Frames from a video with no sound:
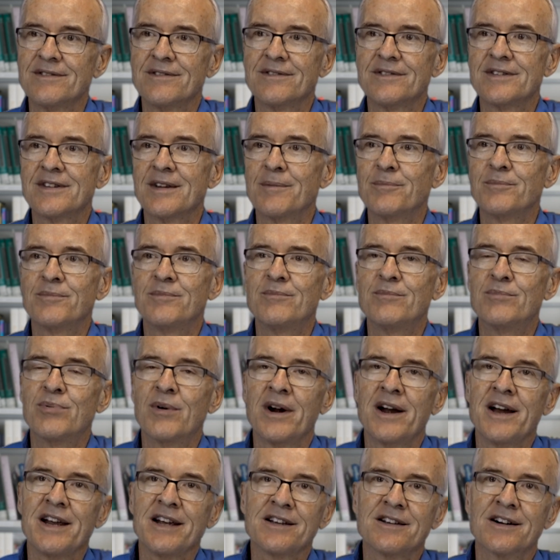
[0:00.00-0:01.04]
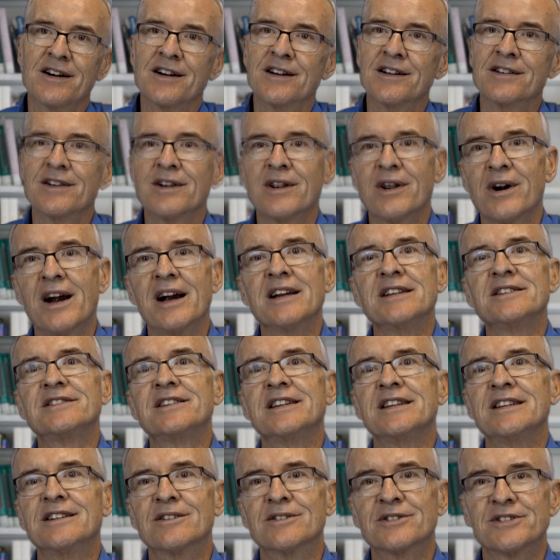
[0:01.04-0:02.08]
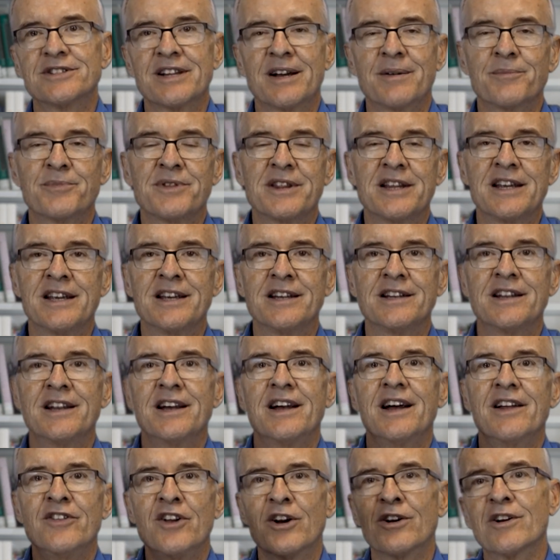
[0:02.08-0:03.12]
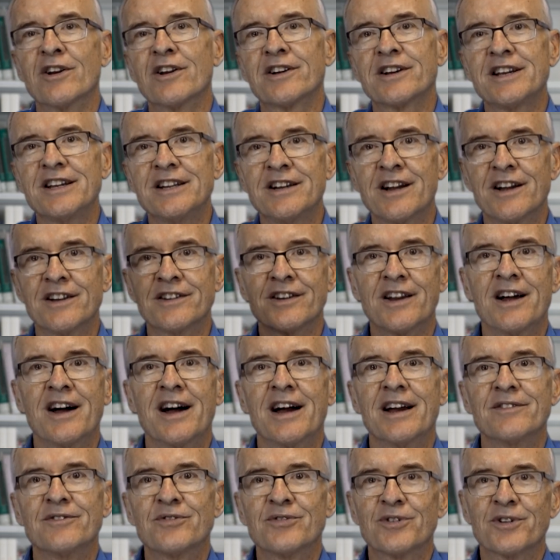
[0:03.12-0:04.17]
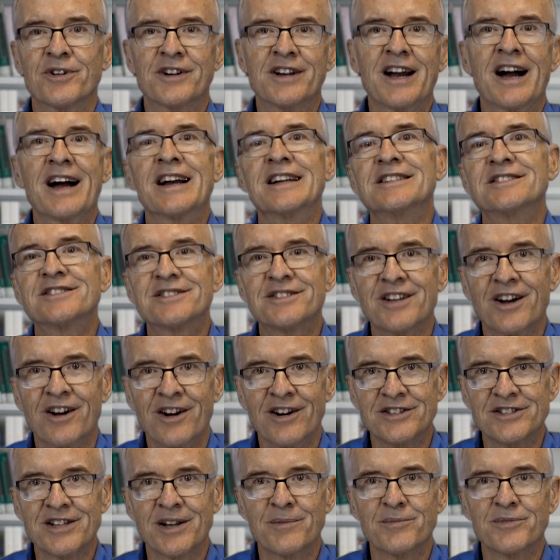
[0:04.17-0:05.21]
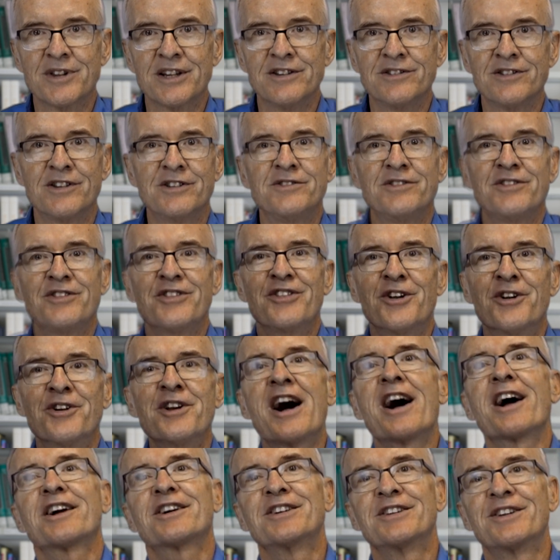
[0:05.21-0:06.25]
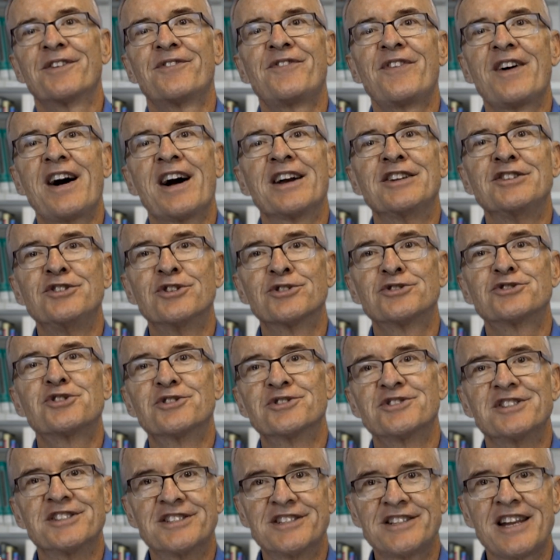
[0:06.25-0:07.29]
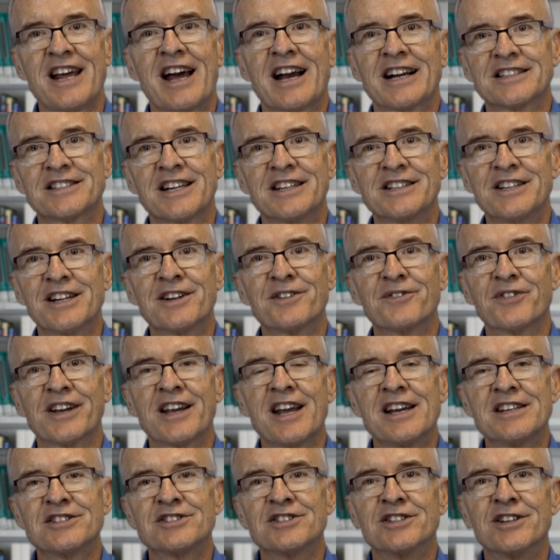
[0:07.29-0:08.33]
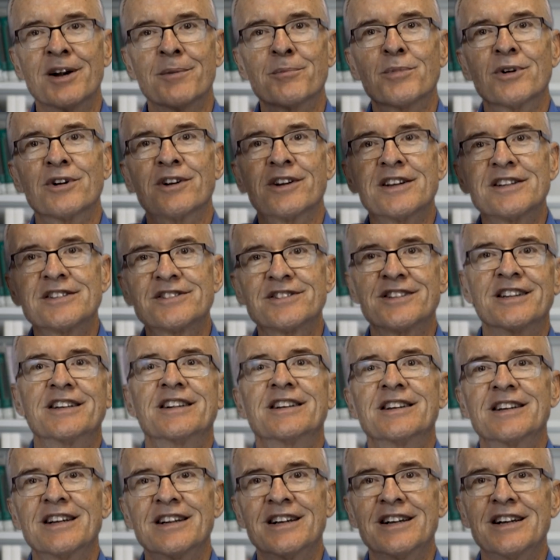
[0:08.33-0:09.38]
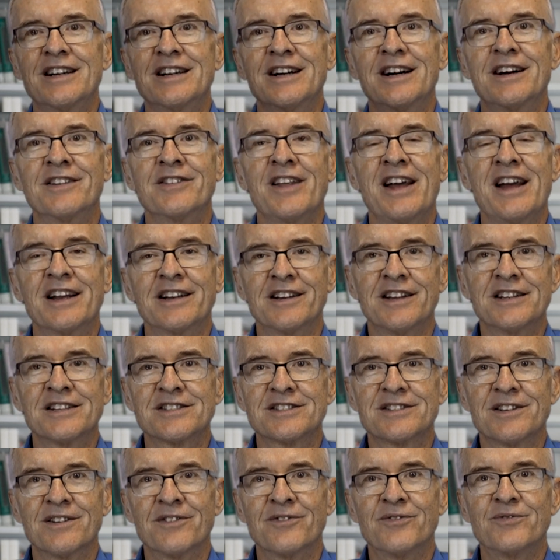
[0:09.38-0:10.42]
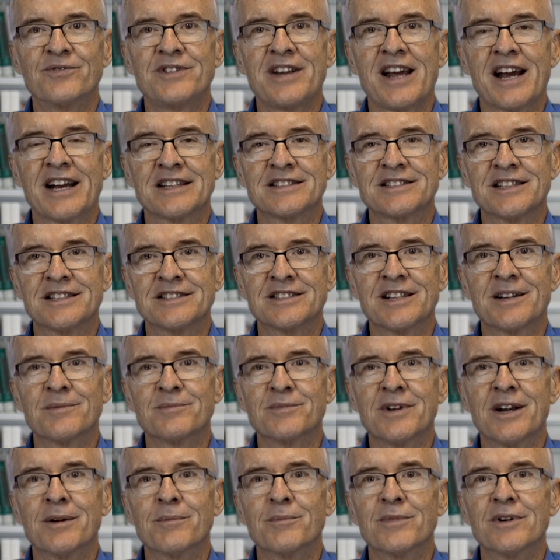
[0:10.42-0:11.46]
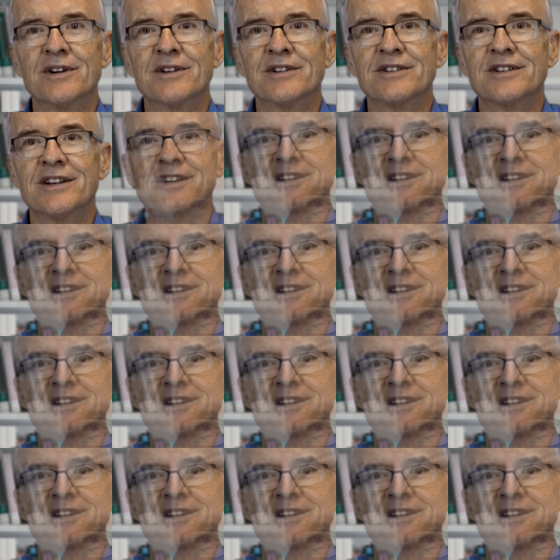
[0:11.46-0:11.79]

some break on pricing or something, and they're looking online for a guide star or something, they're not going to find your church's tax identification number listed on that list of tax exempt numbers,